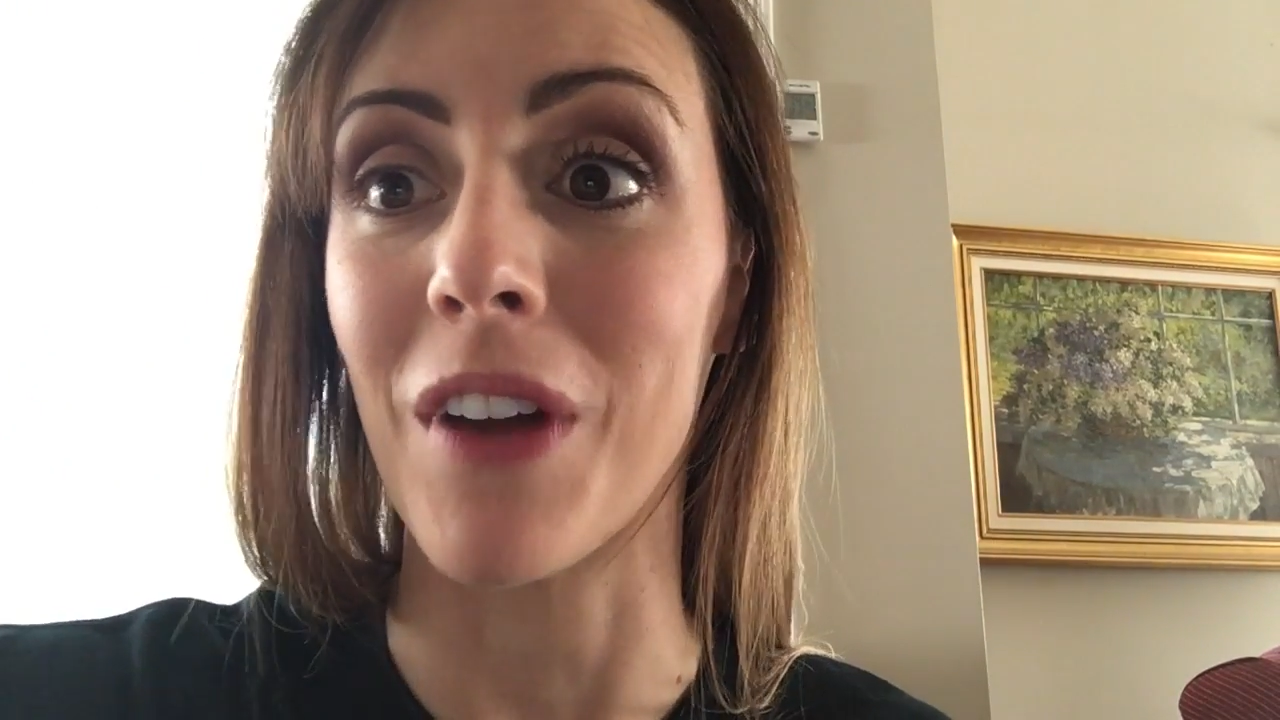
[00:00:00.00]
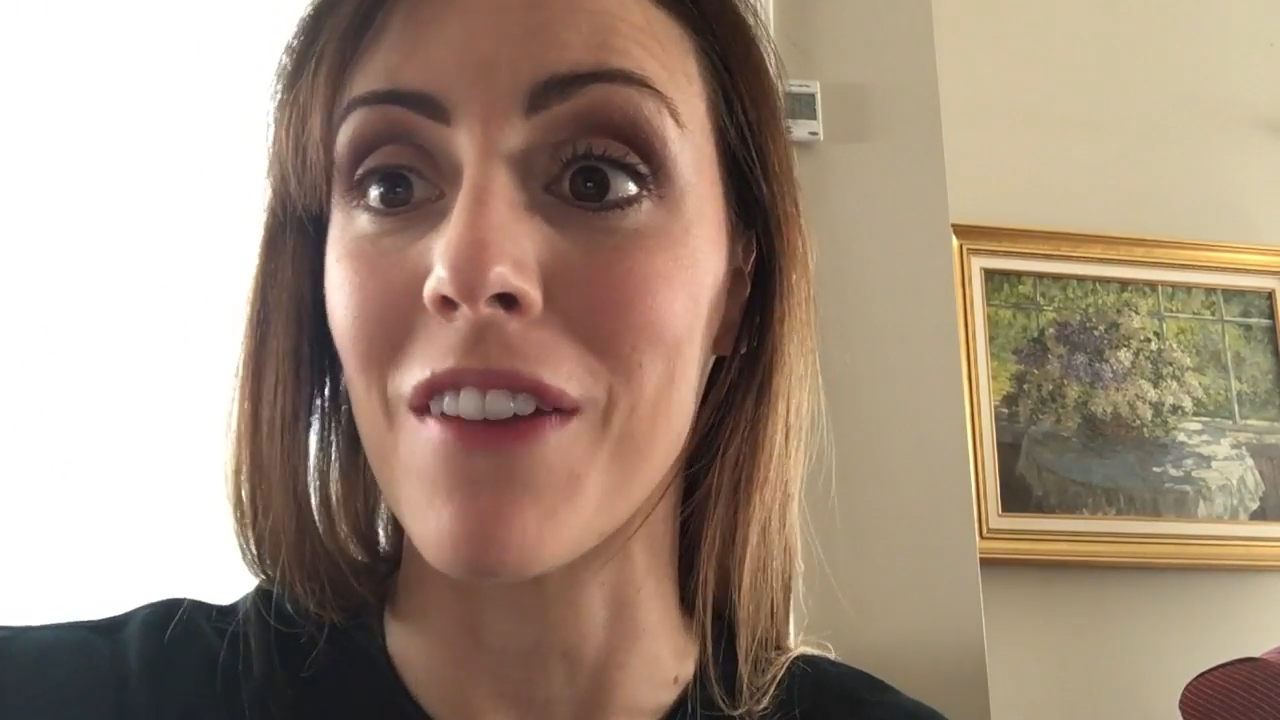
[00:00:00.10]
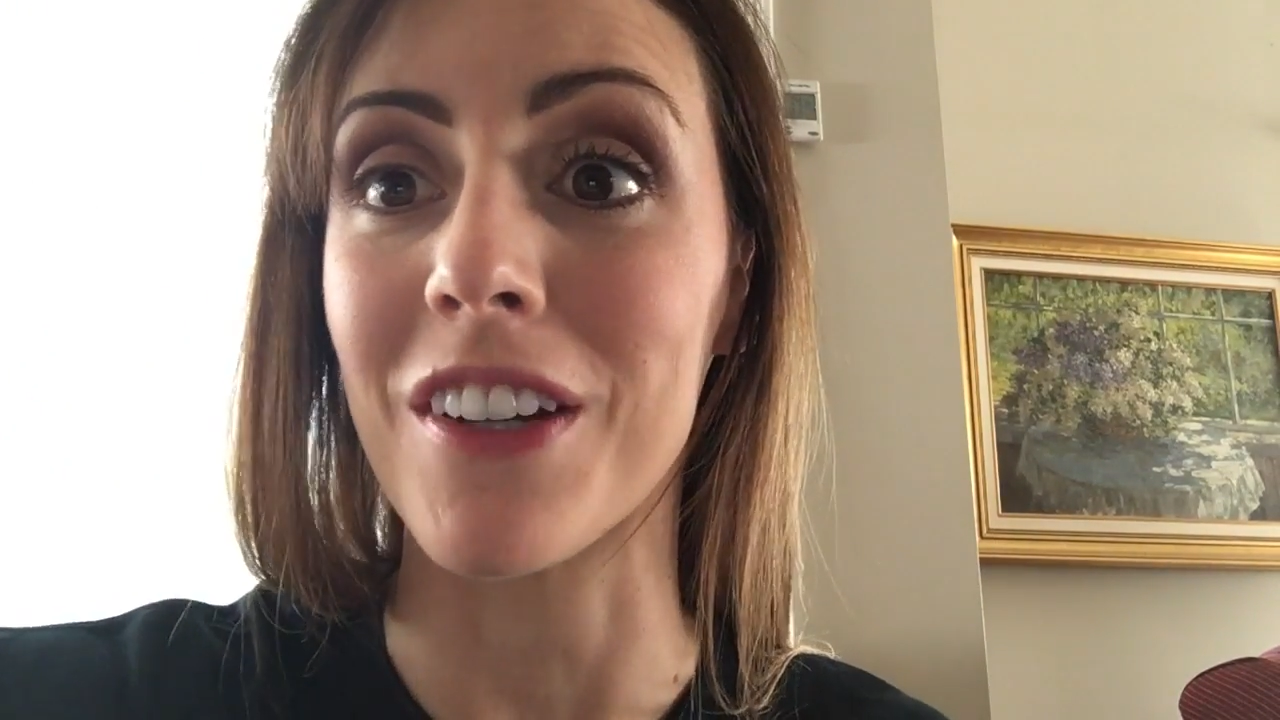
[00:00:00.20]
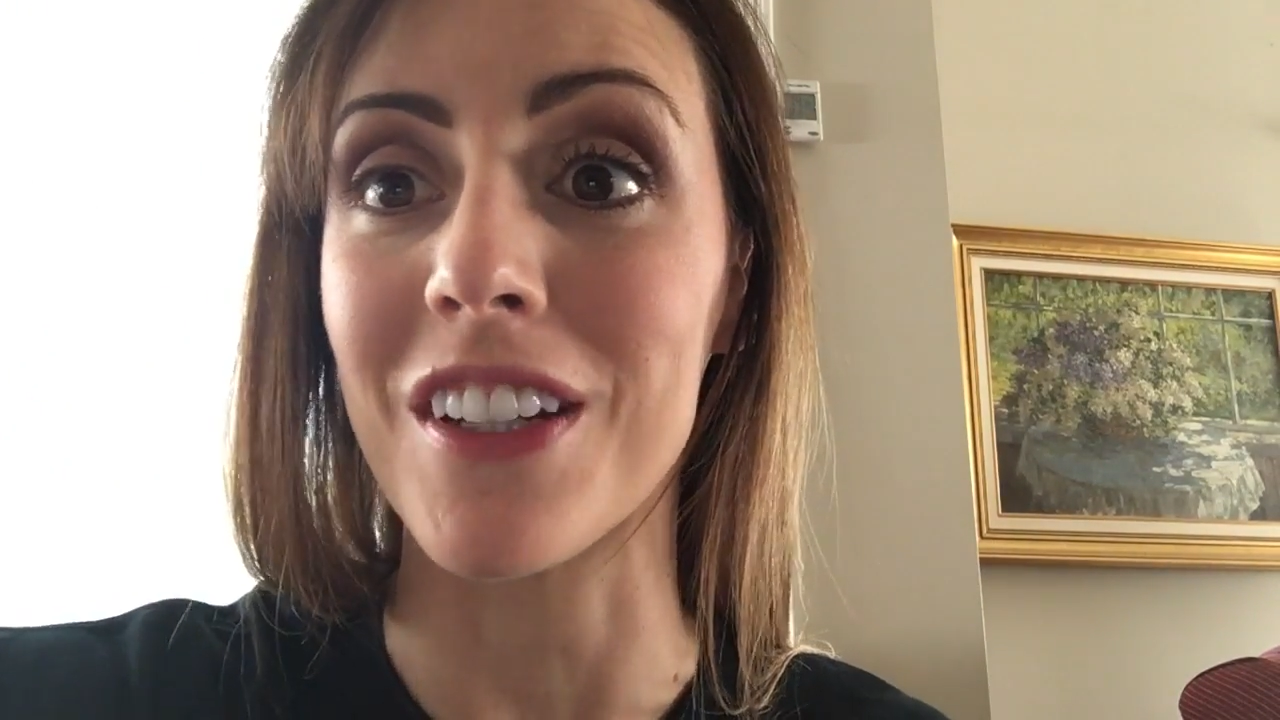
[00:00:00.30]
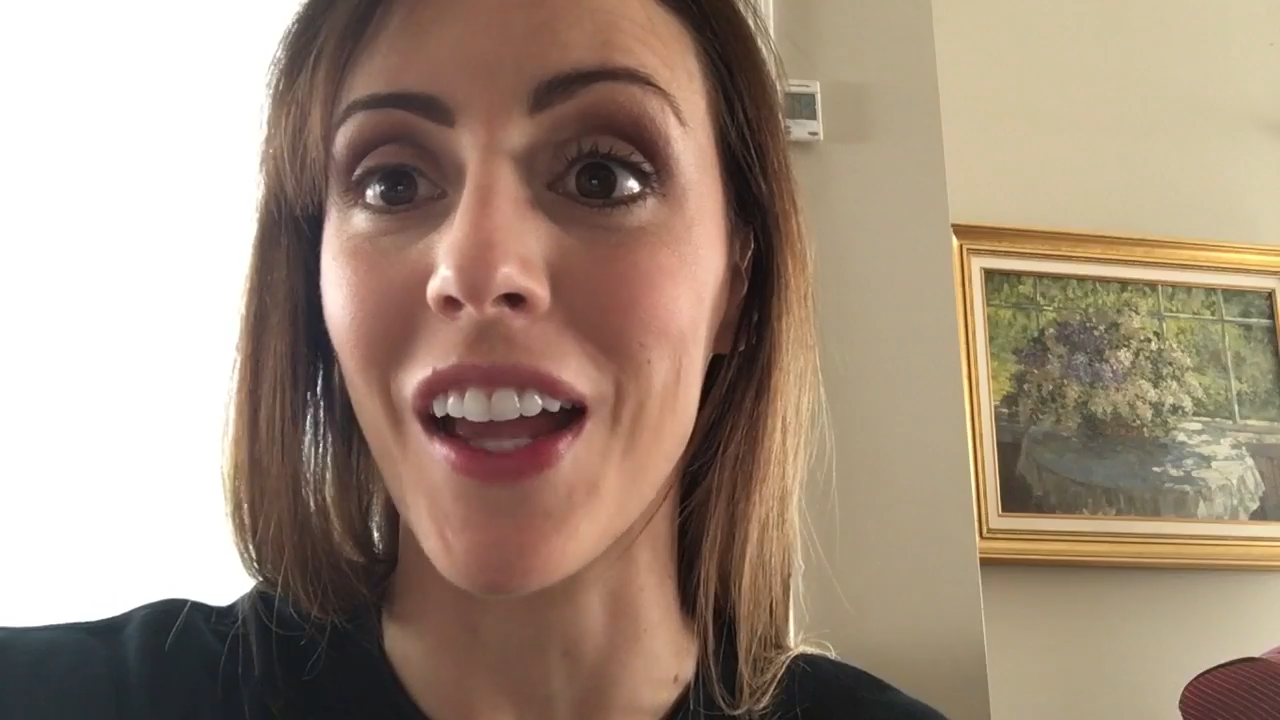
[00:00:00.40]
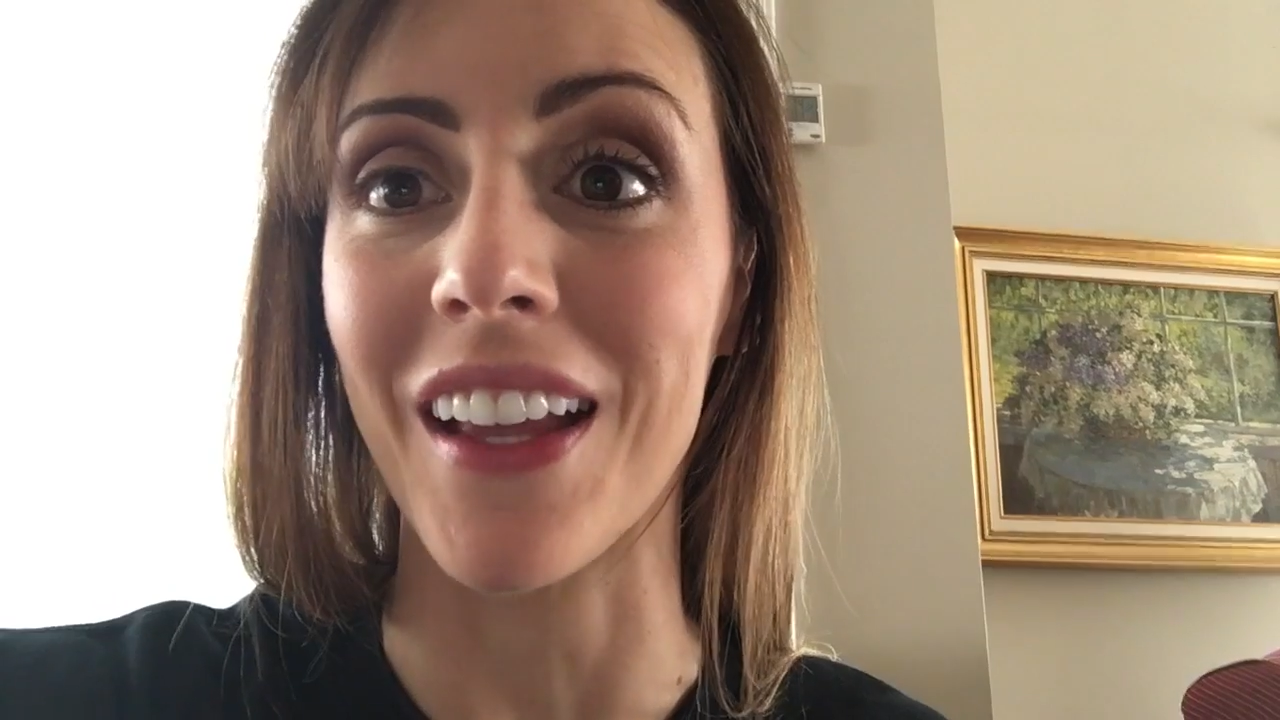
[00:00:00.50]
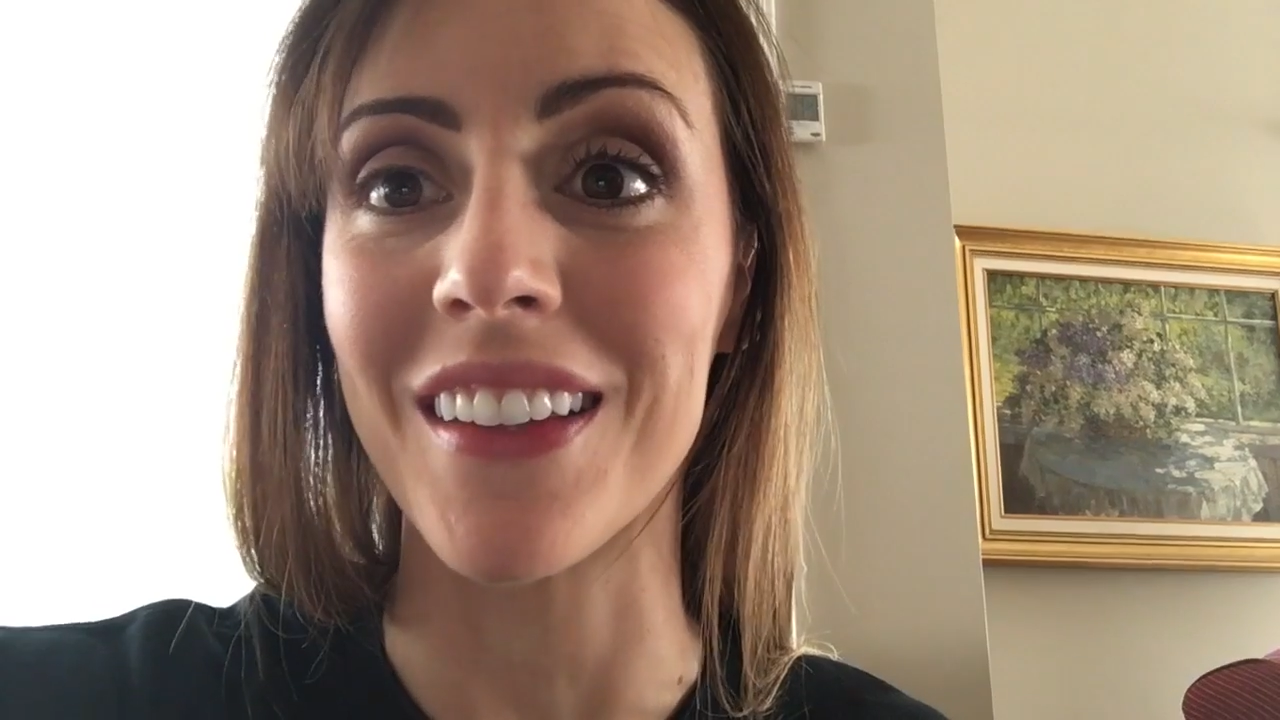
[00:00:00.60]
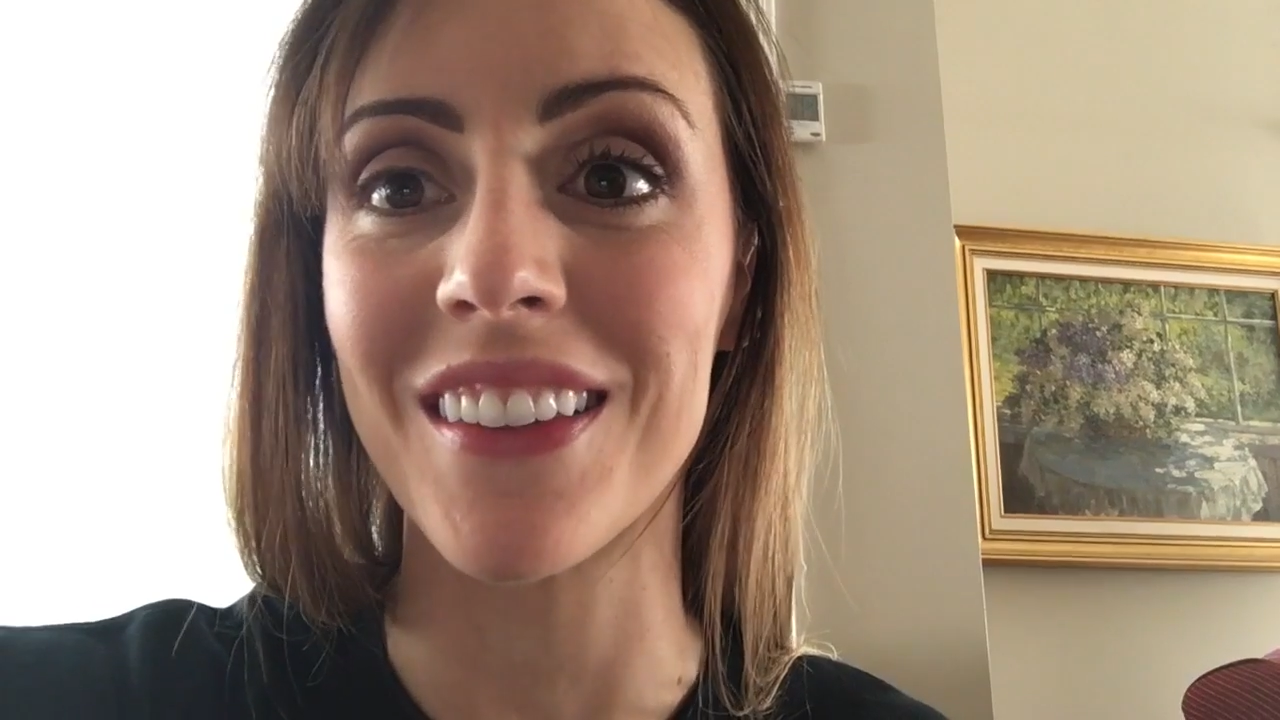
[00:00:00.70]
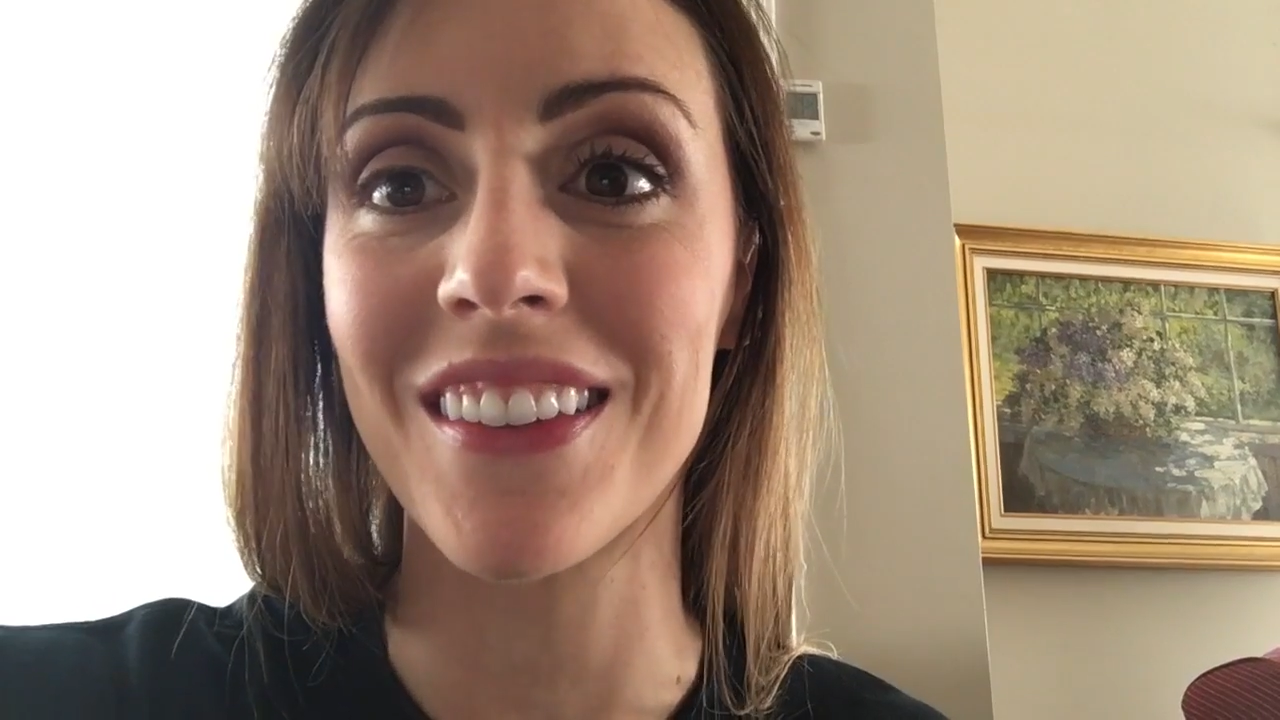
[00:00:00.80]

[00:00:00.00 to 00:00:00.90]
Have a good day.